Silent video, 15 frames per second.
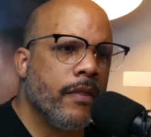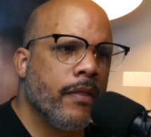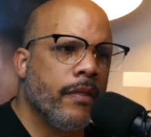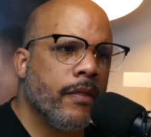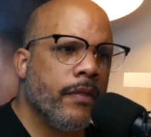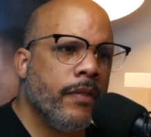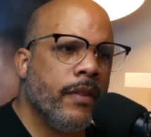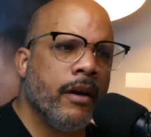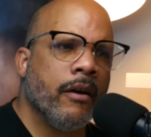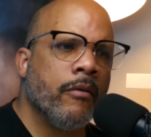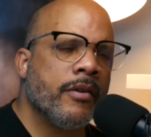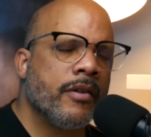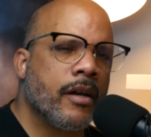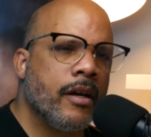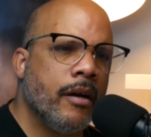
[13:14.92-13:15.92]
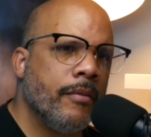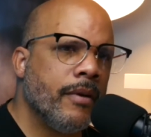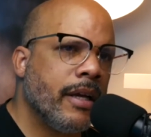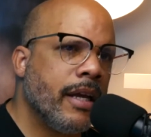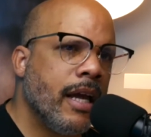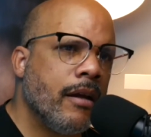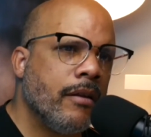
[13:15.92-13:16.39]
there
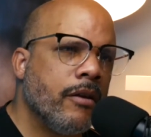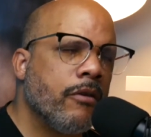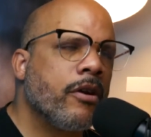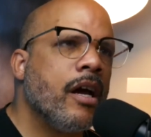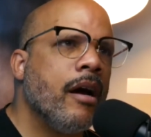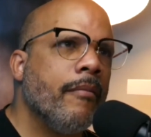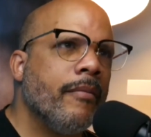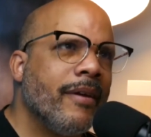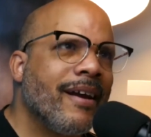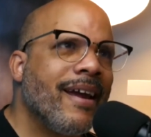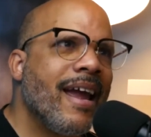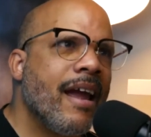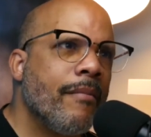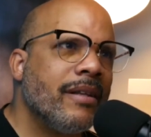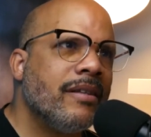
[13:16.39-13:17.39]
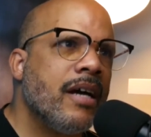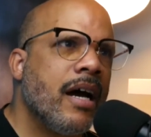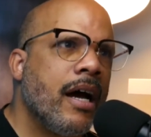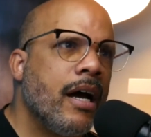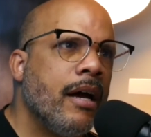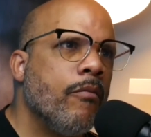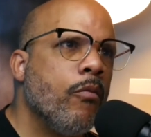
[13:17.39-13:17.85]
came a
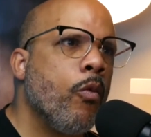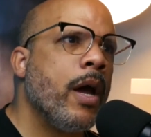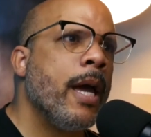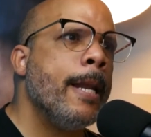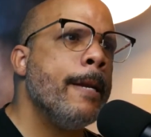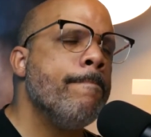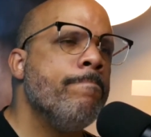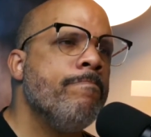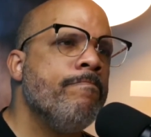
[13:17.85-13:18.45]
time when